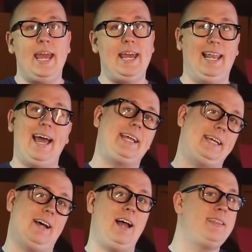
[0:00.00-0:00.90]
Hit
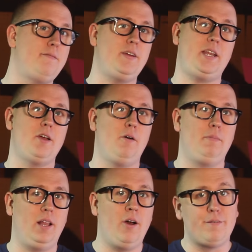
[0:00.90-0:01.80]
like on the video
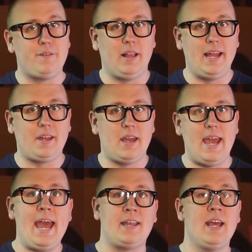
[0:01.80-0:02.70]
below if you like it,
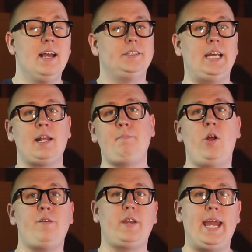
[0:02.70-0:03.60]
and set up
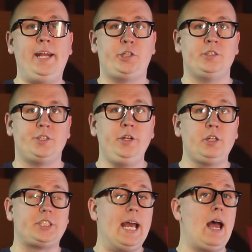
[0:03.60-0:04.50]
notifications. You
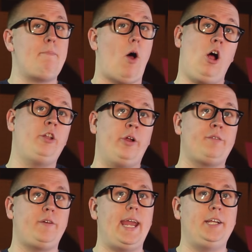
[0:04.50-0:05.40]
can set up all
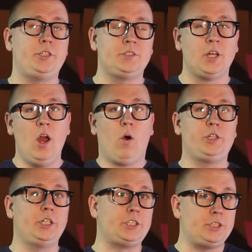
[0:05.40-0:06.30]
notifications or
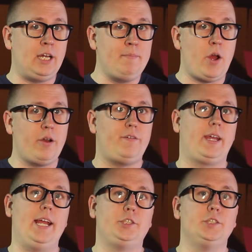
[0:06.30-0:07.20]
just some
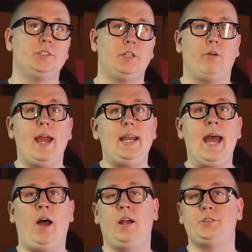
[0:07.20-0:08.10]
notifications. And right
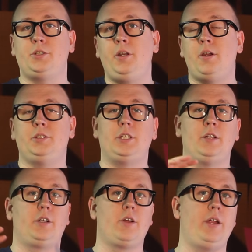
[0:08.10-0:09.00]
now, our studio is
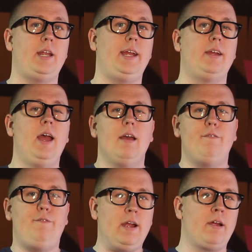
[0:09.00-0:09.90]
undergoing a
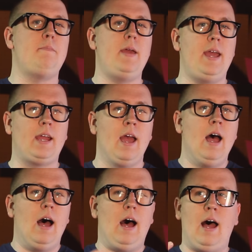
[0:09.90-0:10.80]
very big
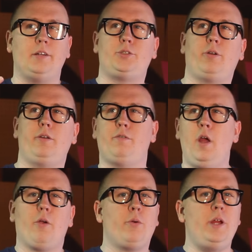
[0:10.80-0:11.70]
uh, sort of
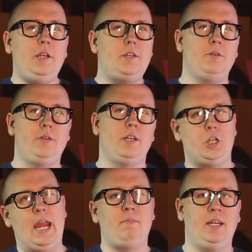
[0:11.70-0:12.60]
redo that
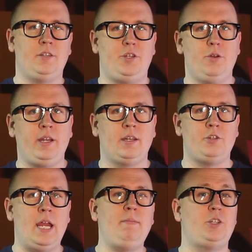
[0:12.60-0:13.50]
Jamie is doing, and
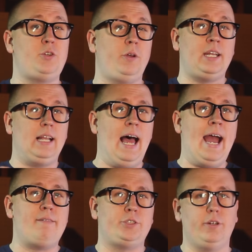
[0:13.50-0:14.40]
Jamie's doing it
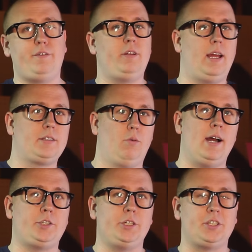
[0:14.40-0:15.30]
live. So if you'd like to
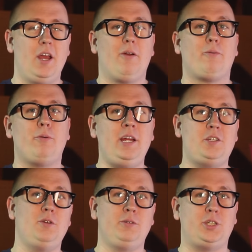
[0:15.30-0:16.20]
watch us
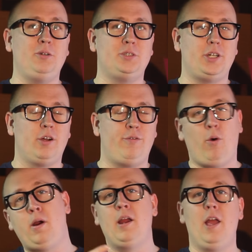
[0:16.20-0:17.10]
redo
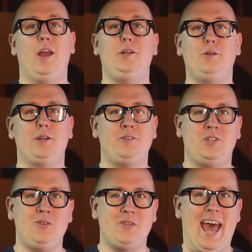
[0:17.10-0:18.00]
204, you can
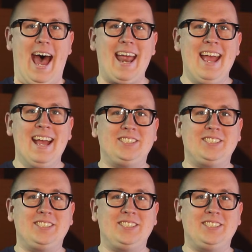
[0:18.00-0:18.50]
do that.